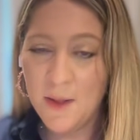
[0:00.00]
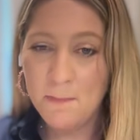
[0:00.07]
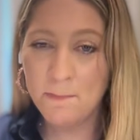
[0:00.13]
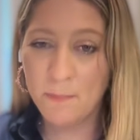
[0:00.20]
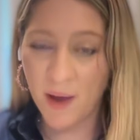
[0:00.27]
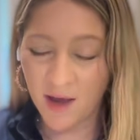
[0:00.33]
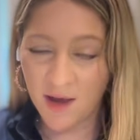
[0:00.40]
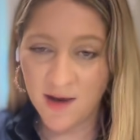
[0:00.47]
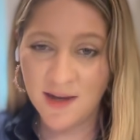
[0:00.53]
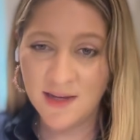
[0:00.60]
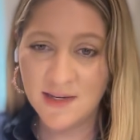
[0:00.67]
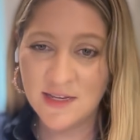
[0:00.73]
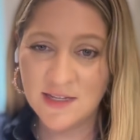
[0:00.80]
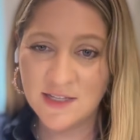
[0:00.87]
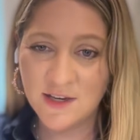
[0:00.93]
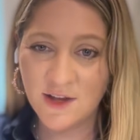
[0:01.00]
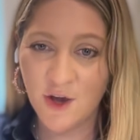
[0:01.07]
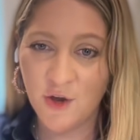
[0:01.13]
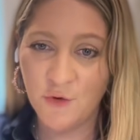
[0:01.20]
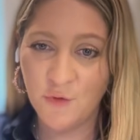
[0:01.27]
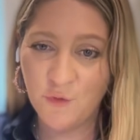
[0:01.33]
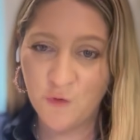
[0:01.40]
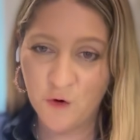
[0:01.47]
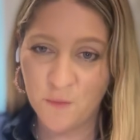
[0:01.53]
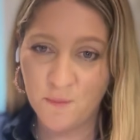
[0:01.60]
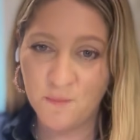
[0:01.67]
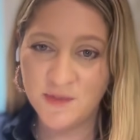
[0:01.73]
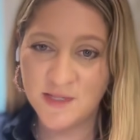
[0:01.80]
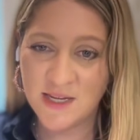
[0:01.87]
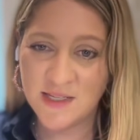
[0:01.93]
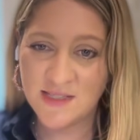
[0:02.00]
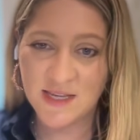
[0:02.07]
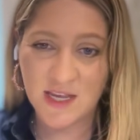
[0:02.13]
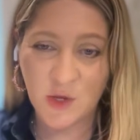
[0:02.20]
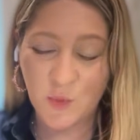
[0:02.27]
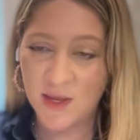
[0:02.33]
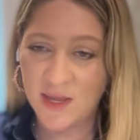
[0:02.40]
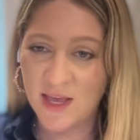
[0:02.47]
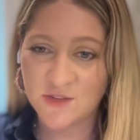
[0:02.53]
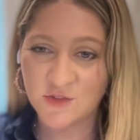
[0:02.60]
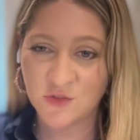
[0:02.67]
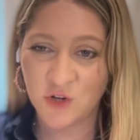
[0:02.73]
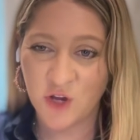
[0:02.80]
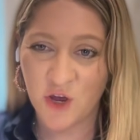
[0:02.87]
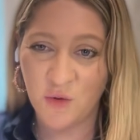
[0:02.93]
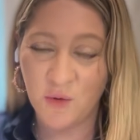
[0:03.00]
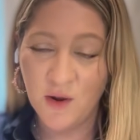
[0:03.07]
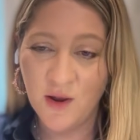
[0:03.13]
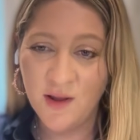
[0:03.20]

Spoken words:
But I need to know from TC, quick yes or no.